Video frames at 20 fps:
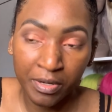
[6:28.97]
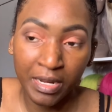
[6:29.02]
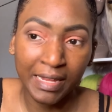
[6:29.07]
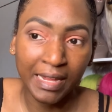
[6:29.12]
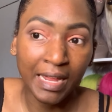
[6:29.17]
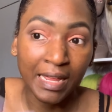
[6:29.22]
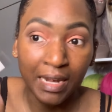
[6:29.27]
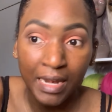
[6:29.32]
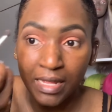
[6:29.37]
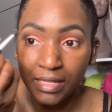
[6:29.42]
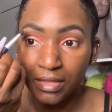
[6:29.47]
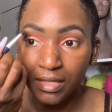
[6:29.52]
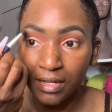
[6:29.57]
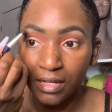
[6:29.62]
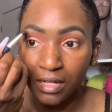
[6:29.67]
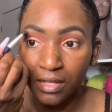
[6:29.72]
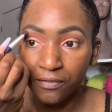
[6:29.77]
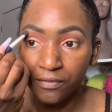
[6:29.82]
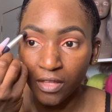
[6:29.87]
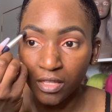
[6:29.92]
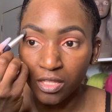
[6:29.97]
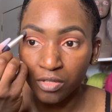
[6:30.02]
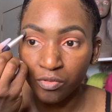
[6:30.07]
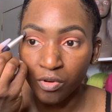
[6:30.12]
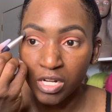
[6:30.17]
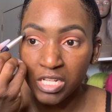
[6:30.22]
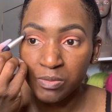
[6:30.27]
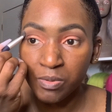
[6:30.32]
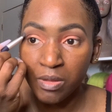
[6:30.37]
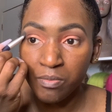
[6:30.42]
Like I like the lift that the
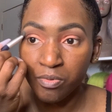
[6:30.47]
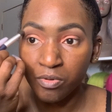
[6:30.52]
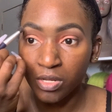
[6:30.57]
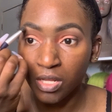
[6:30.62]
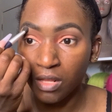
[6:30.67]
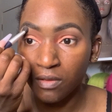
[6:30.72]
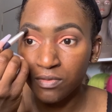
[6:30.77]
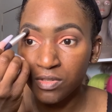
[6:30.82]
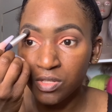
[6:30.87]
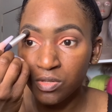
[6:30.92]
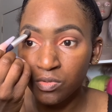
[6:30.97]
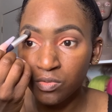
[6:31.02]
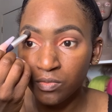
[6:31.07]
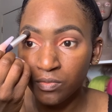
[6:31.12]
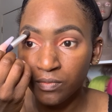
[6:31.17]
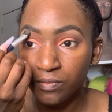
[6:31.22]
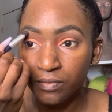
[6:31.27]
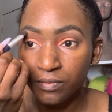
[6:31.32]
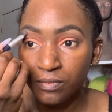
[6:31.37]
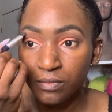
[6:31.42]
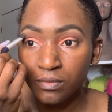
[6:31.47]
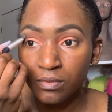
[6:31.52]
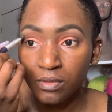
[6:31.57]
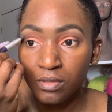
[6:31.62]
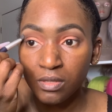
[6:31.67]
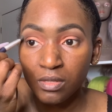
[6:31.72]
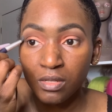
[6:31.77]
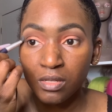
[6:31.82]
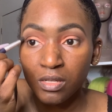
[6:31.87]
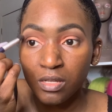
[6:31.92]
rice paper gives you
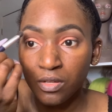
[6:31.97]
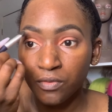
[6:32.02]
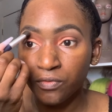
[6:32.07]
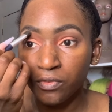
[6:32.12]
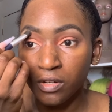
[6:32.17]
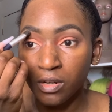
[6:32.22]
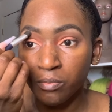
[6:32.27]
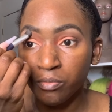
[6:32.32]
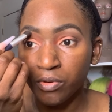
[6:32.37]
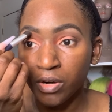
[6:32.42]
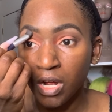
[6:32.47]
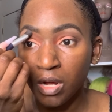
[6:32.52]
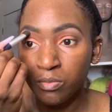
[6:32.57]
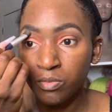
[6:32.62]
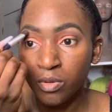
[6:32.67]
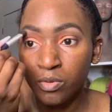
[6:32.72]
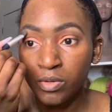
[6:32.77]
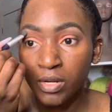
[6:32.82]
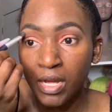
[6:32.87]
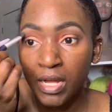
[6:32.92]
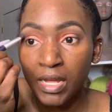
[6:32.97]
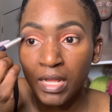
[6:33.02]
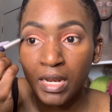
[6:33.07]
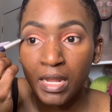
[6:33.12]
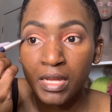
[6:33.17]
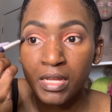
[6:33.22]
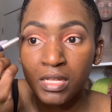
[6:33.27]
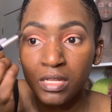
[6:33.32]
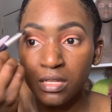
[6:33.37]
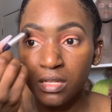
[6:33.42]
for a brow bone
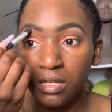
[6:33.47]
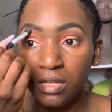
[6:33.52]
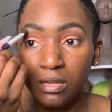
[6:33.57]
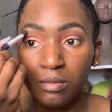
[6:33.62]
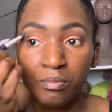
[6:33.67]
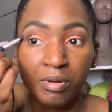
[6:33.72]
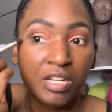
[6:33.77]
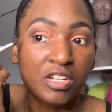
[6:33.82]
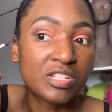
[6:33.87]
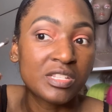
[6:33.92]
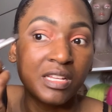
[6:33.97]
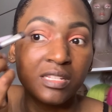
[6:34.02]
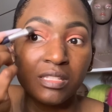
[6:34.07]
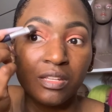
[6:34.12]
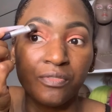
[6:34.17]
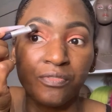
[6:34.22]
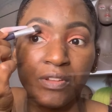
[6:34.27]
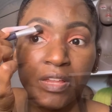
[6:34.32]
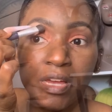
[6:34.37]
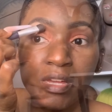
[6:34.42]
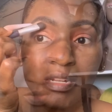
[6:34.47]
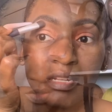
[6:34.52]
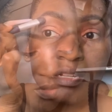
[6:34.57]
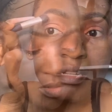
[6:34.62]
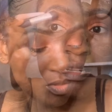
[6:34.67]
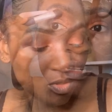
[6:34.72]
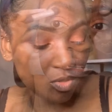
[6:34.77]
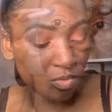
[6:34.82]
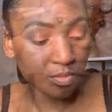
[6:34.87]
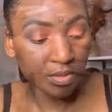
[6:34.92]
highlight, but I just like to flatten
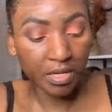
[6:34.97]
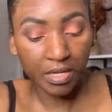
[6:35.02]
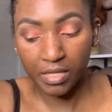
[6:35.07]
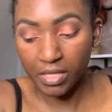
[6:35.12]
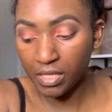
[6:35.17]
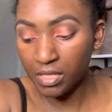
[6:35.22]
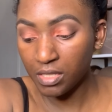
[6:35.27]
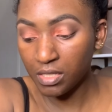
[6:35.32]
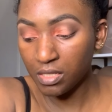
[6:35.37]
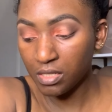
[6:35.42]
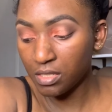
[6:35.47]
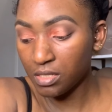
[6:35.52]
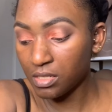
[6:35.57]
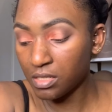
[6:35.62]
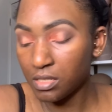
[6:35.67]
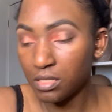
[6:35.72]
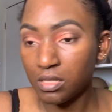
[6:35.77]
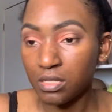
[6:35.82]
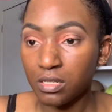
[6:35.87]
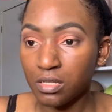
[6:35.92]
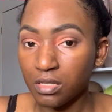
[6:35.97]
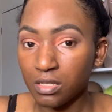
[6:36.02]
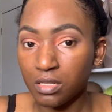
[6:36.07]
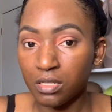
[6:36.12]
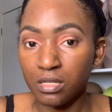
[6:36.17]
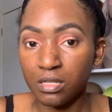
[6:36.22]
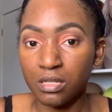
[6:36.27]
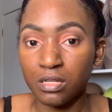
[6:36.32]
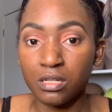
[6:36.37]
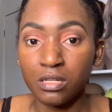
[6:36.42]
it. Go back in,
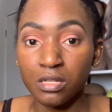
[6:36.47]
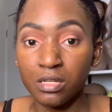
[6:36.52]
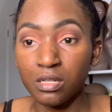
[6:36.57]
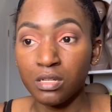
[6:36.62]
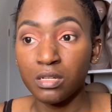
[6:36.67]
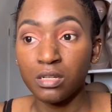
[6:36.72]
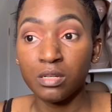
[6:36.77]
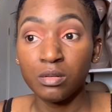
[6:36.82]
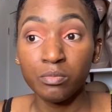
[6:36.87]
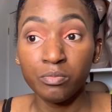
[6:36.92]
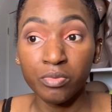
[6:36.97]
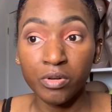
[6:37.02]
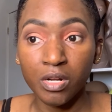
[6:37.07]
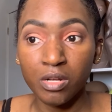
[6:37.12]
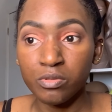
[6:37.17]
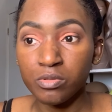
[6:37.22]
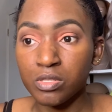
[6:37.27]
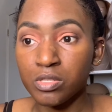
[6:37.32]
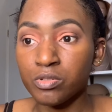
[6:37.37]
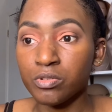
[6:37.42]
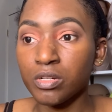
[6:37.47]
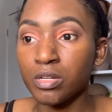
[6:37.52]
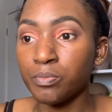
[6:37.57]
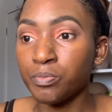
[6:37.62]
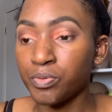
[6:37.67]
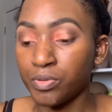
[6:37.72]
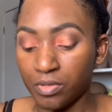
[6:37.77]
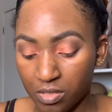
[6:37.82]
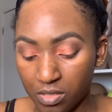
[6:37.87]
brown script.